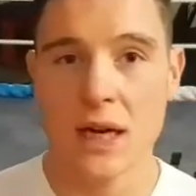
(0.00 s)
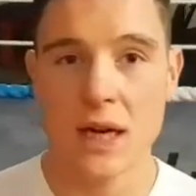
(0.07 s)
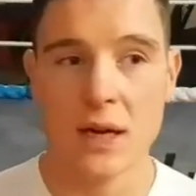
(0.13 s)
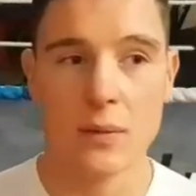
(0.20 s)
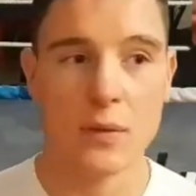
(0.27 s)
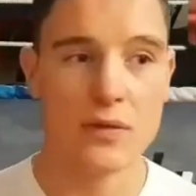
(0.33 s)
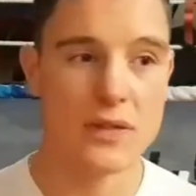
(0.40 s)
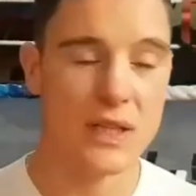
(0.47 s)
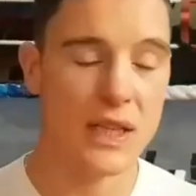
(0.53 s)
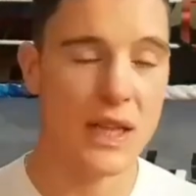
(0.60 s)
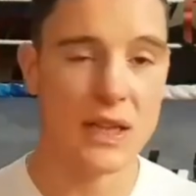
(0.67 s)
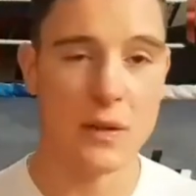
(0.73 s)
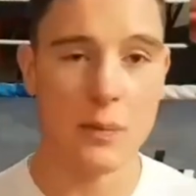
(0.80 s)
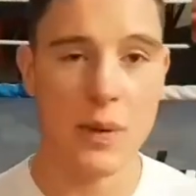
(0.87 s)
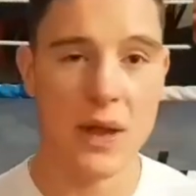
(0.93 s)
Um, obviously,
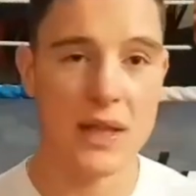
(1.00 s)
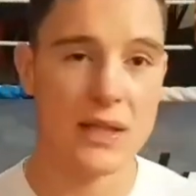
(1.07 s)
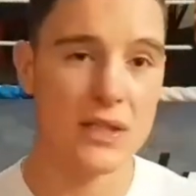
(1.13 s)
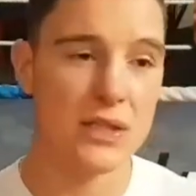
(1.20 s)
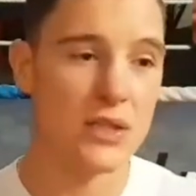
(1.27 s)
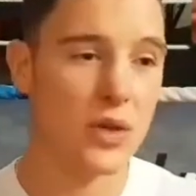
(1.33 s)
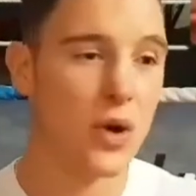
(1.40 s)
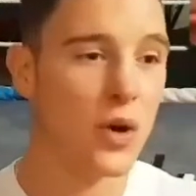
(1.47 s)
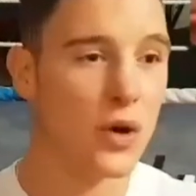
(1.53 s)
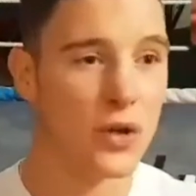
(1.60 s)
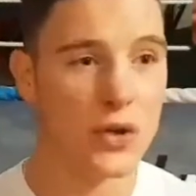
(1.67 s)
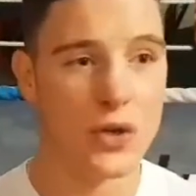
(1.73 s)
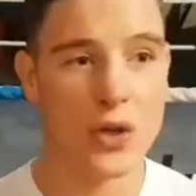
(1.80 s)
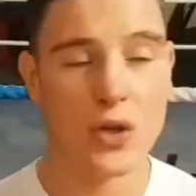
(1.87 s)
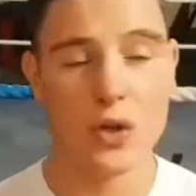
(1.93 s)
that depends
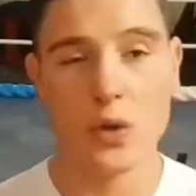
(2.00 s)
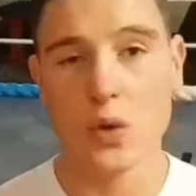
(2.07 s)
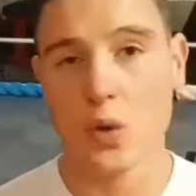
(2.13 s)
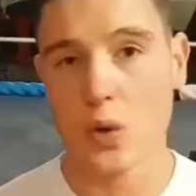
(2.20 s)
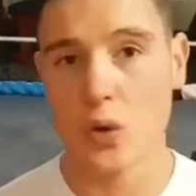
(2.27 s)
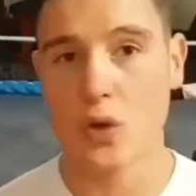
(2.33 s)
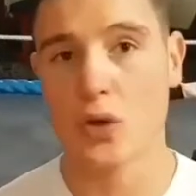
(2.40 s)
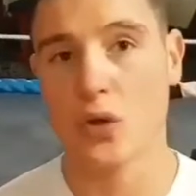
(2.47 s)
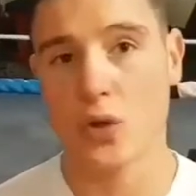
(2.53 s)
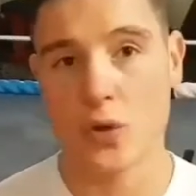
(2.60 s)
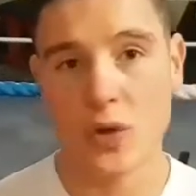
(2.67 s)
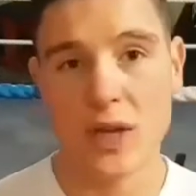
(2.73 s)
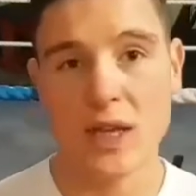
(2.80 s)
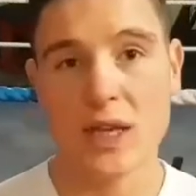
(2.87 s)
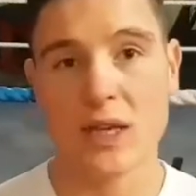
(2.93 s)
on your
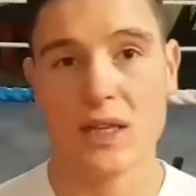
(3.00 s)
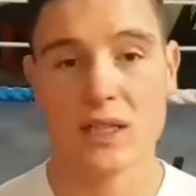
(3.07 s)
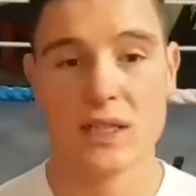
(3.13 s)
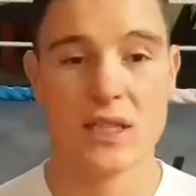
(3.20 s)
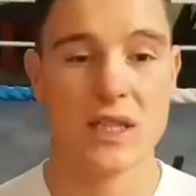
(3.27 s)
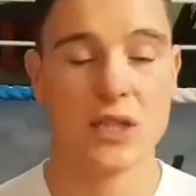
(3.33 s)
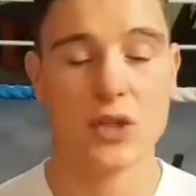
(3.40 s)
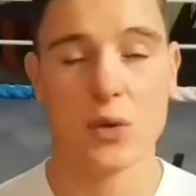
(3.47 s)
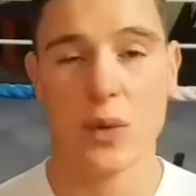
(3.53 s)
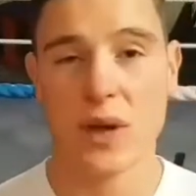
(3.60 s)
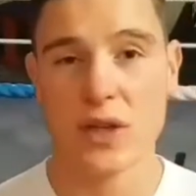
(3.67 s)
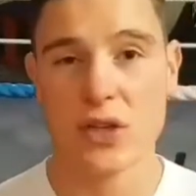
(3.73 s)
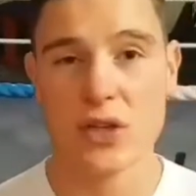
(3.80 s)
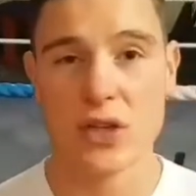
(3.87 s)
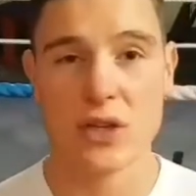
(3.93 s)
unique
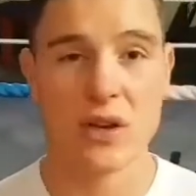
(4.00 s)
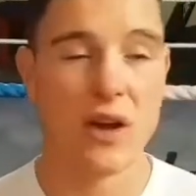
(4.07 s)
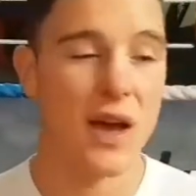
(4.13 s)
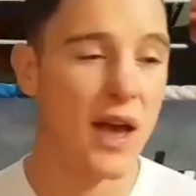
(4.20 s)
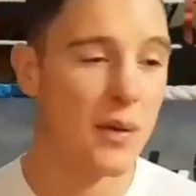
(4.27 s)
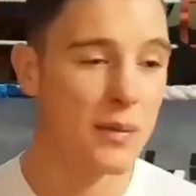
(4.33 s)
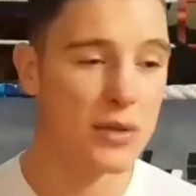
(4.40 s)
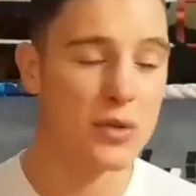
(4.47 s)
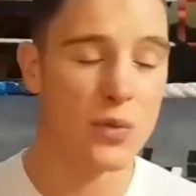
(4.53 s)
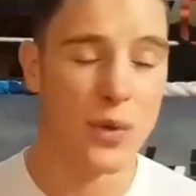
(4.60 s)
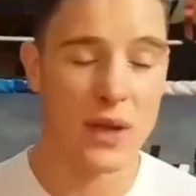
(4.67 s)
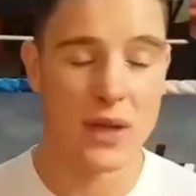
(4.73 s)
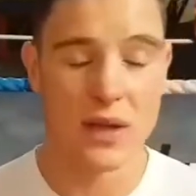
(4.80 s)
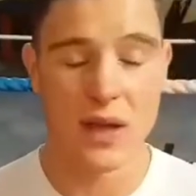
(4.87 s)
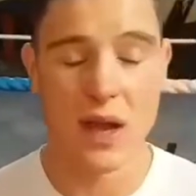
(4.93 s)
situation, like how much
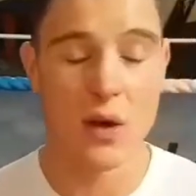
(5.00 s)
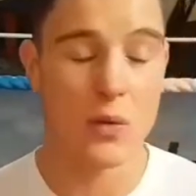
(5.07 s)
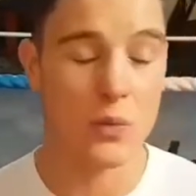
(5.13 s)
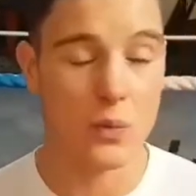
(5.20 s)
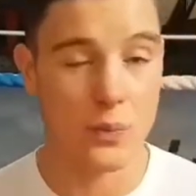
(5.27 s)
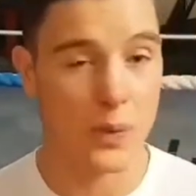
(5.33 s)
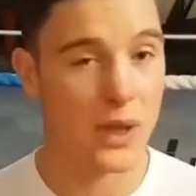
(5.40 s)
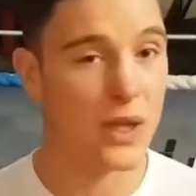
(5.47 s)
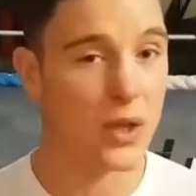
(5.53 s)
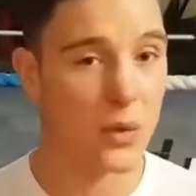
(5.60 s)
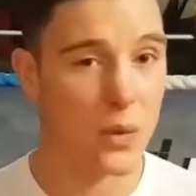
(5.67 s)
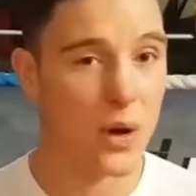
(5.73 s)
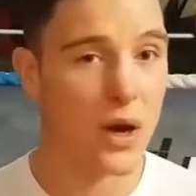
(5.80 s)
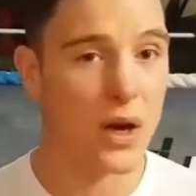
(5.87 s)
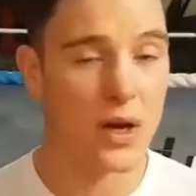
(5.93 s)
weight, how big
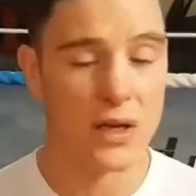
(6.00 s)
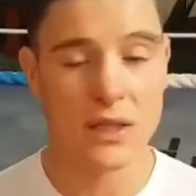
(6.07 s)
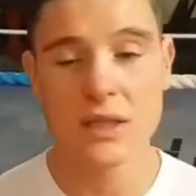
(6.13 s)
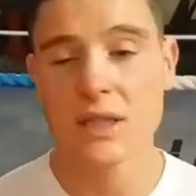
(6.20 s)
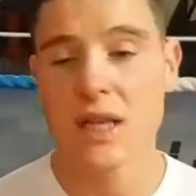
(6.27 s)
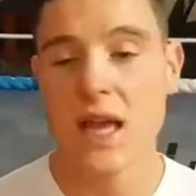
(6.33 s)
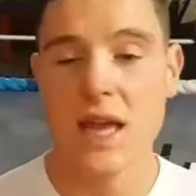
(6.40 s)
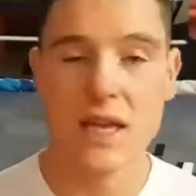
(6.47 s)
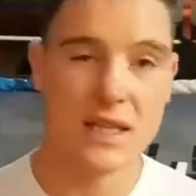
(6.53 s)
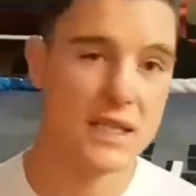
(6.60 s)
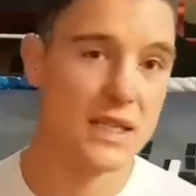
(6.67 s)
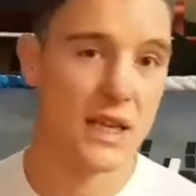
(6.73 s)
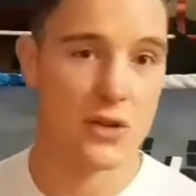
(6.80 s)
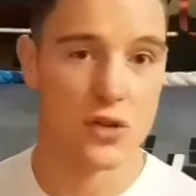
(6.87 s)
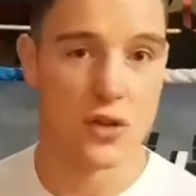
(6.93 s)
you are,
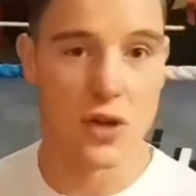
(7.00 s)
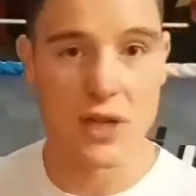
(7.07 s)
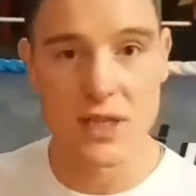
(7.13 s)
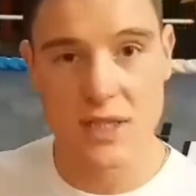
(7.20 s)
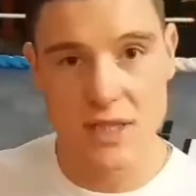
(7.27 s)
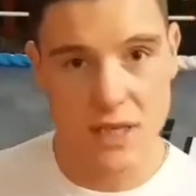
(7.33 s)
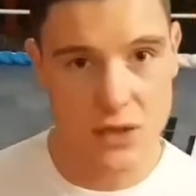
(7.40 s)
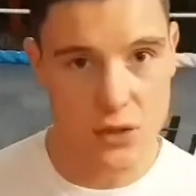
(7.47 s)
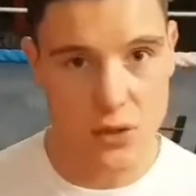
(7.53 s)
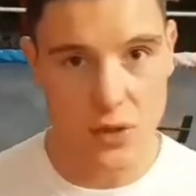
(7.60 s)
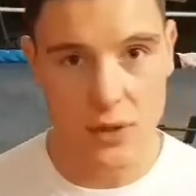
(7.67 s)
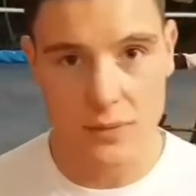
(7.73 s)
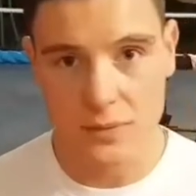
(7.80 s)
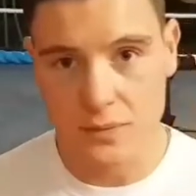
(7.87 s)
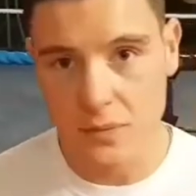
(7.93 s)
etc., etc.